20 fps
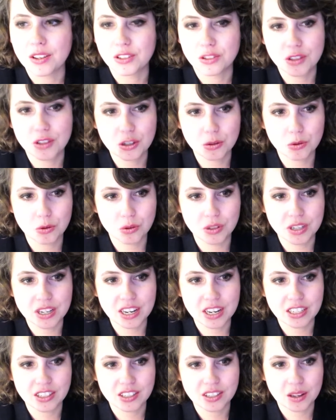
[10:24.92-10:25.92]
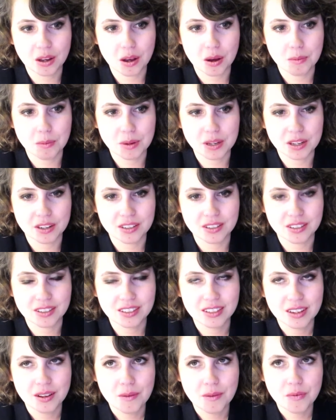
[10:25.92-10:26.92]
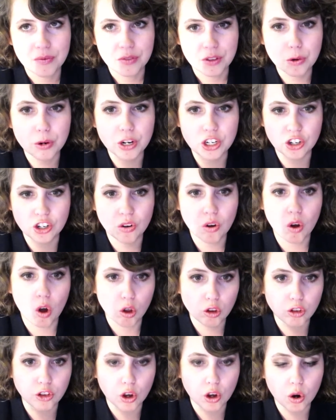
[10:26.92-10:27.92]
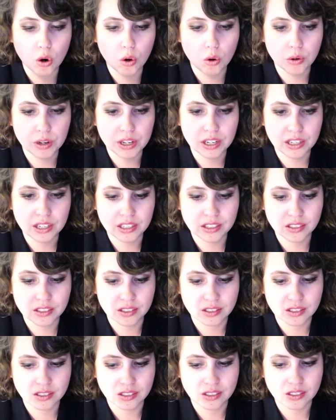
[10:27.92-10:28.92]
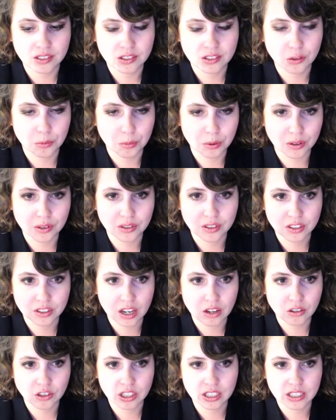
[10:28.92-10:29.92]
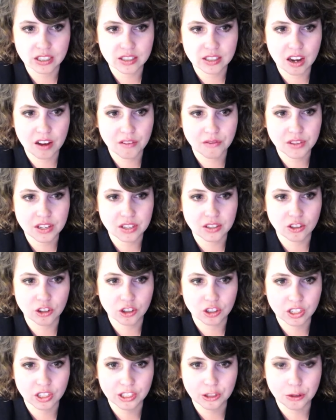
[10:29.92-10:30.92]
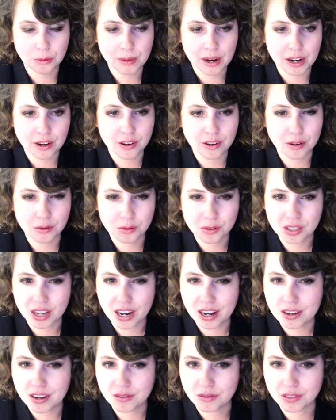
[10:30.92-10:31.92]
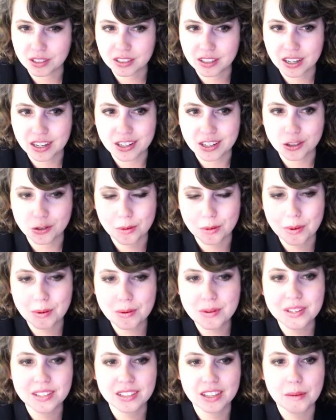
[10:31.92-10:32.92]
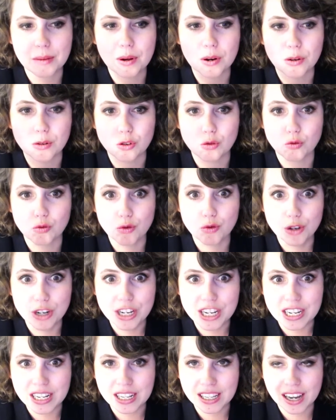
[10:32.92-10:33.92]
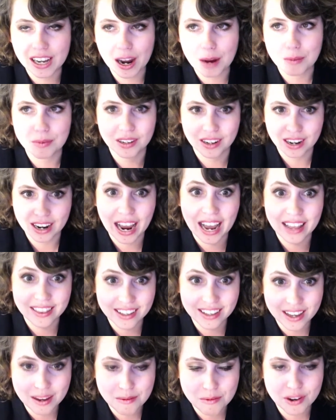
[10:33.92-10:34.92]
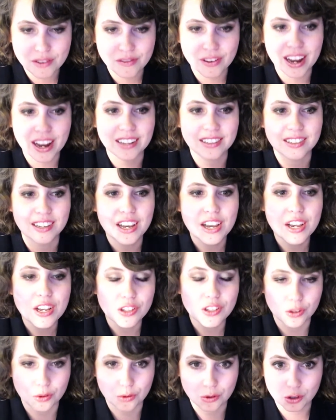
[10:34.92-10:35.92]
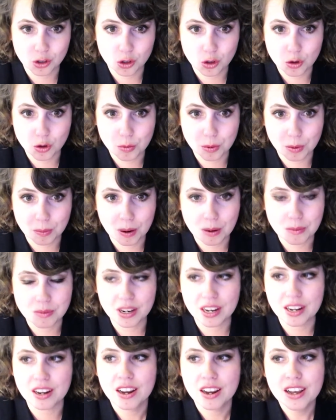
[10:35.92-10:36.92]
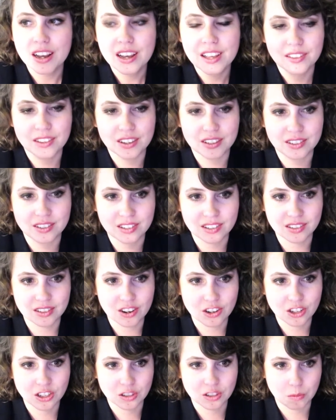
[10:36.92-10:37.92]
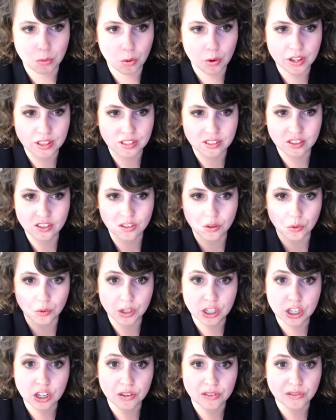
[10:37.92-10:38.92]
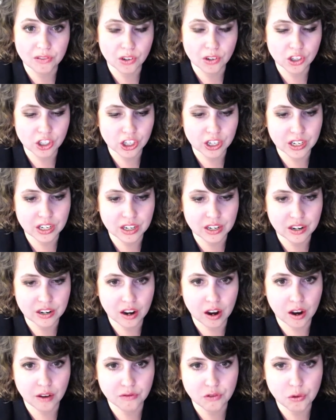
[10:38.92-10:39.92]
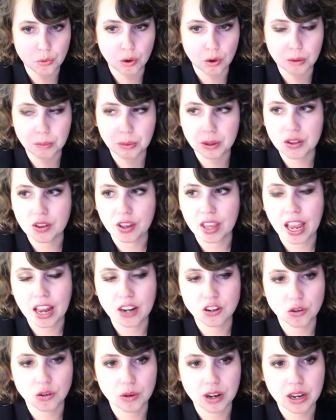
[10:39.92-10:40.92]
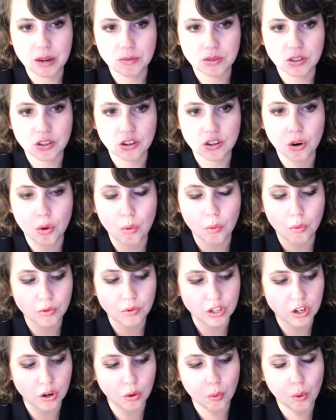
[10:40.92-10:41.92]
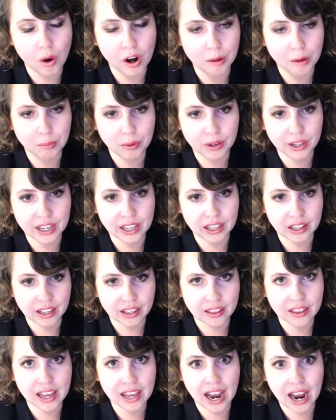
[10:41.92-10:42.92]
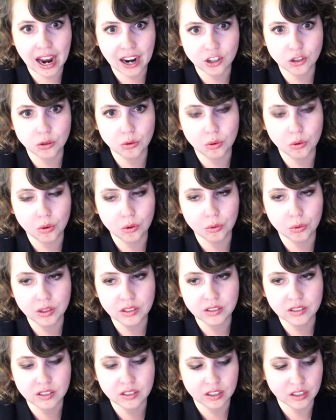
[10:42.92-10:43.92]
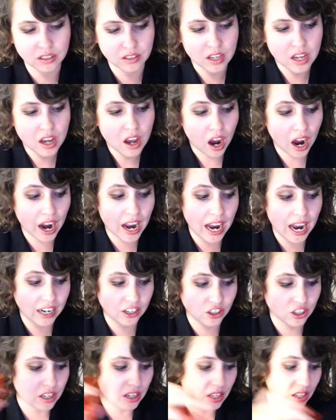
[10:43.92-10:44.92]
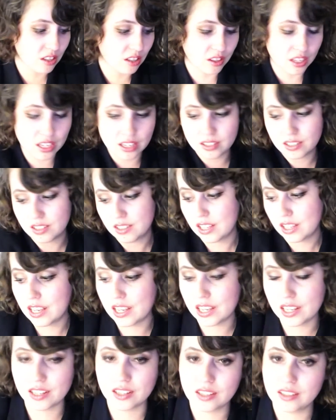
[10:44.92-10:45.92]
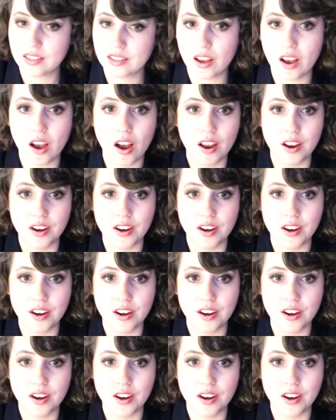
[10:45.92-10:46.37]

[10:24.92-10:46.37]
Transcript: So this was really nice because the original, although it is super nostalgic and stuff, this looked a little better and I was kind of excited. So I remember when this came out, I was really hyped and I had the Game Boy Advance, so I was super pumped, and this does not disappoint. This is a really good version if you want to play the Kanto games and you don't want to play like the actual old ones, because this is